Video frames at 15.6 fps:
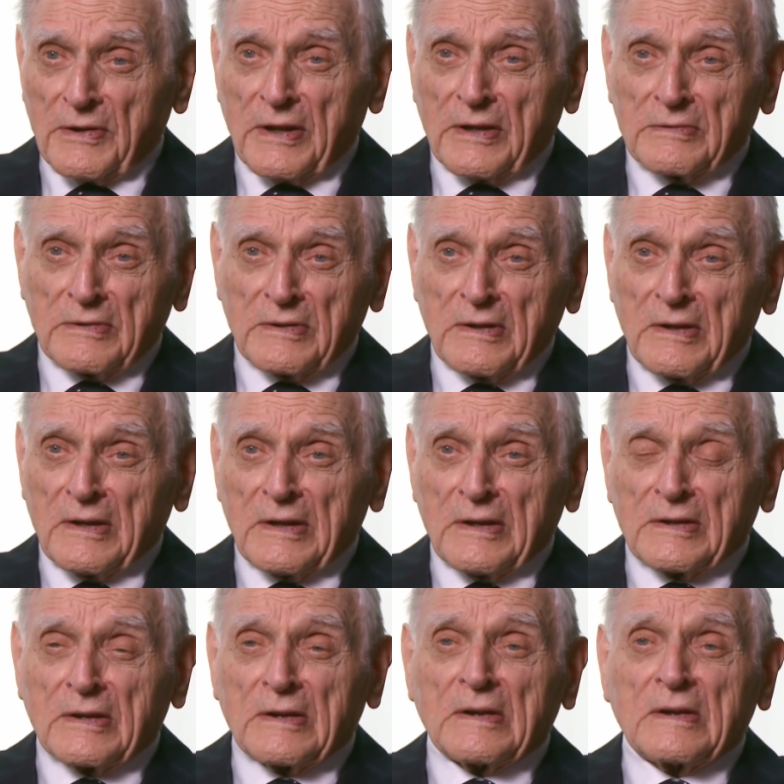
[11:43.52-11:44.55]
and
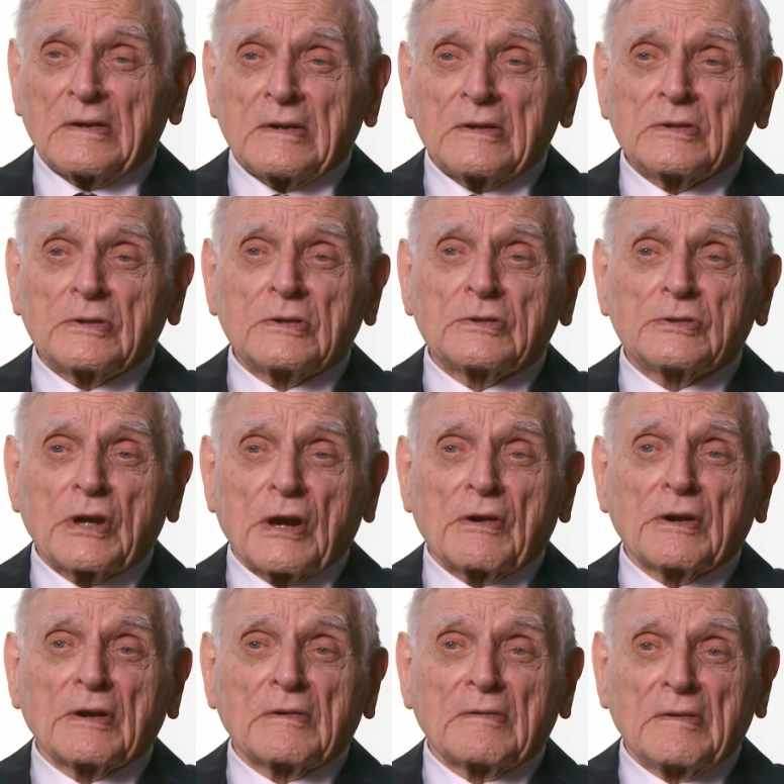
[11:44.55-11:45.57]

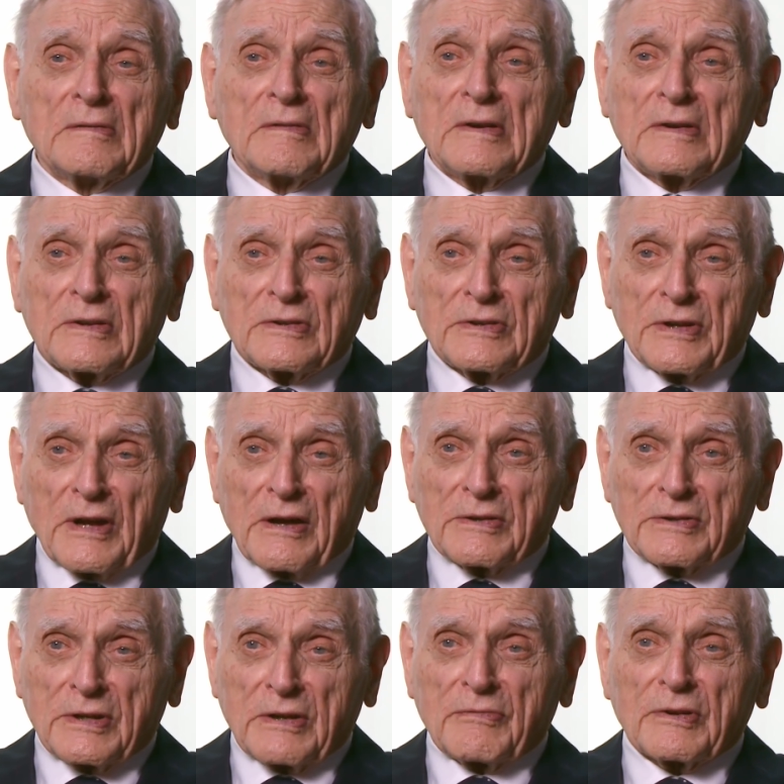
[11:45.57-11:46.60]
sharing
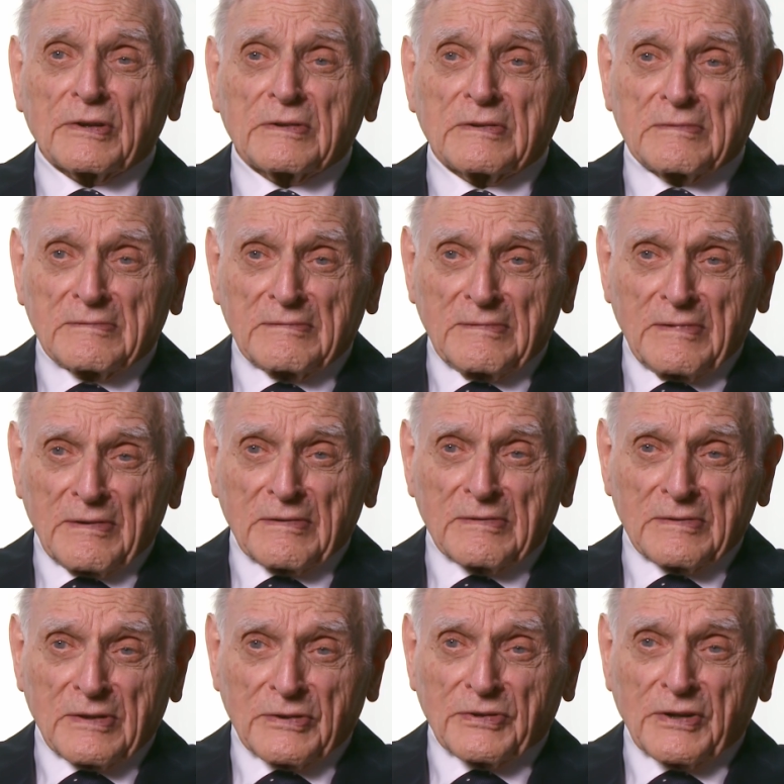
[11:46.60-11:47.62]
scientific
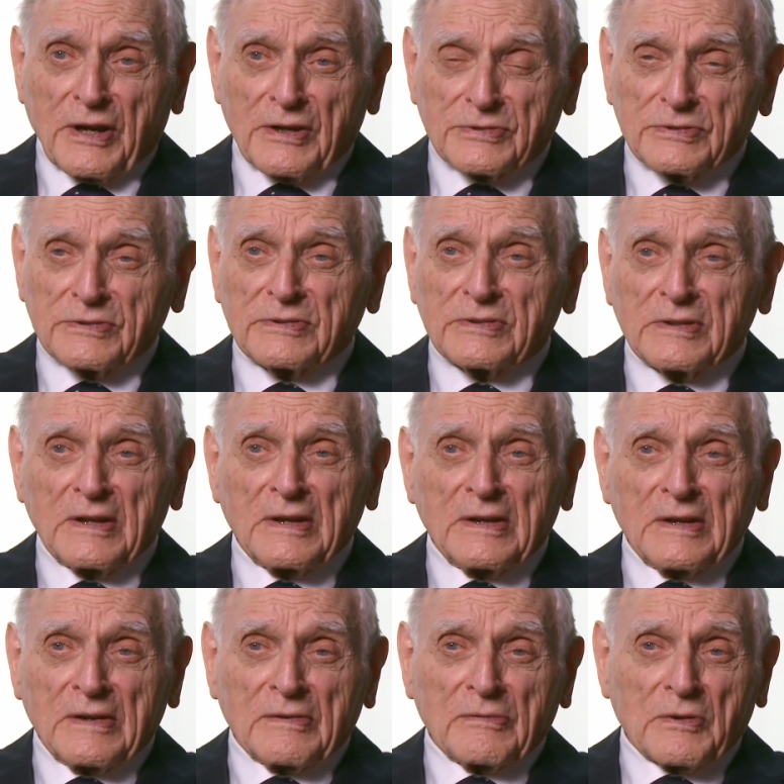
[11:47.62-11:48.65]
discussions
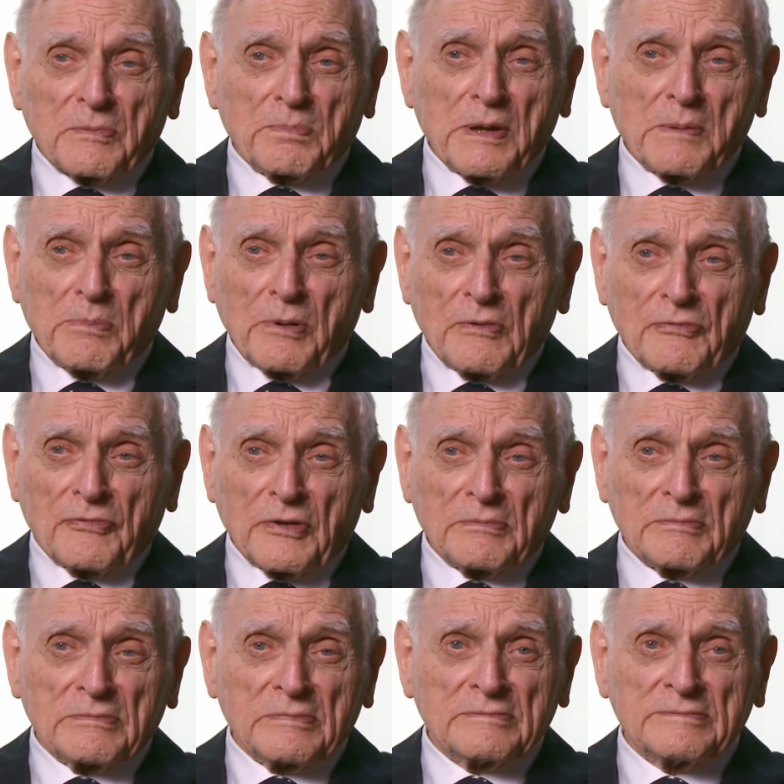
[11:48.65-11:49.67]
with people
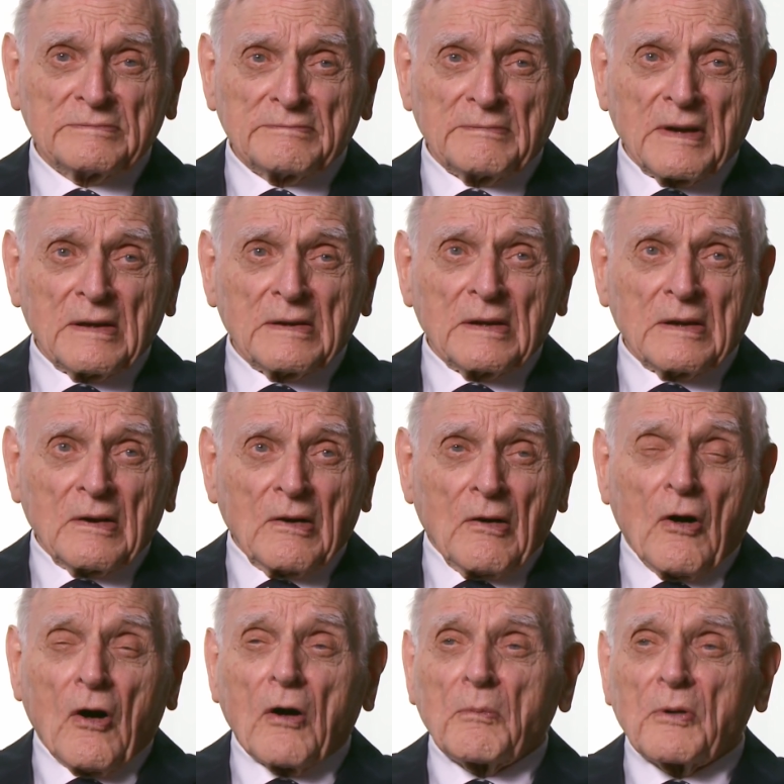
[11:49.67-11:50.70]
from
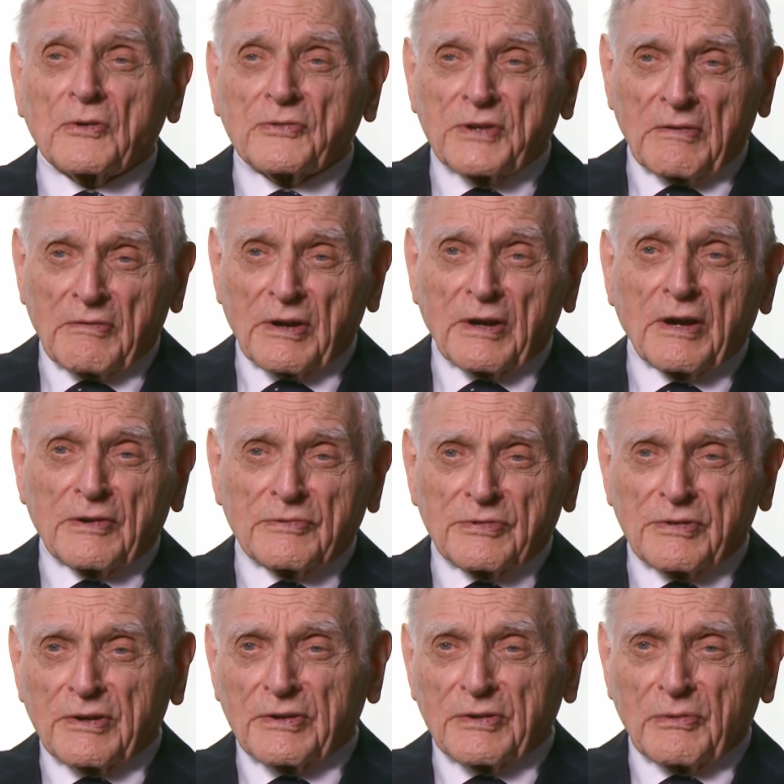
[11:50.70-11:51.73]
almost every
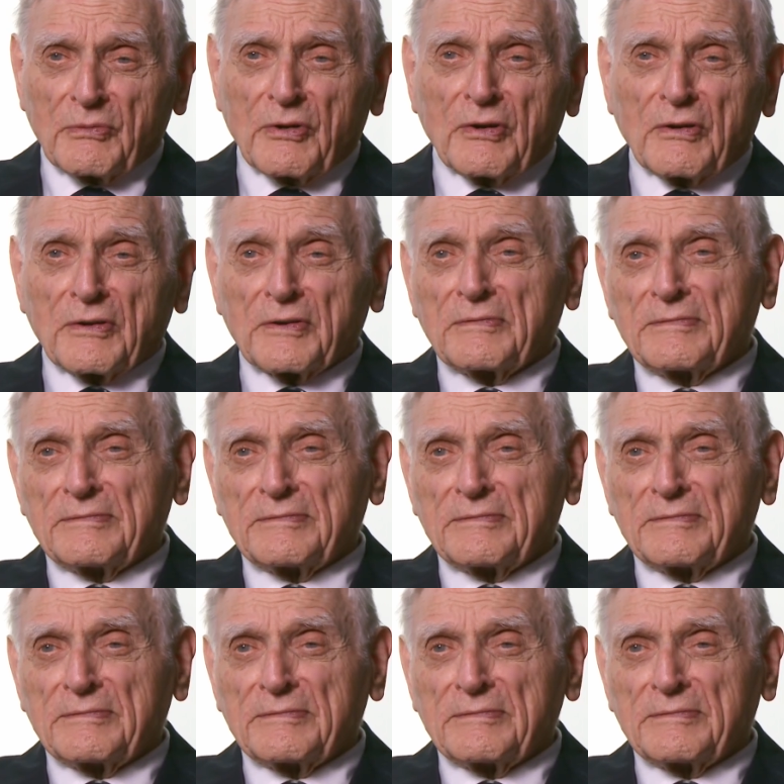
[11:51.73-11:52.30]
country in the world.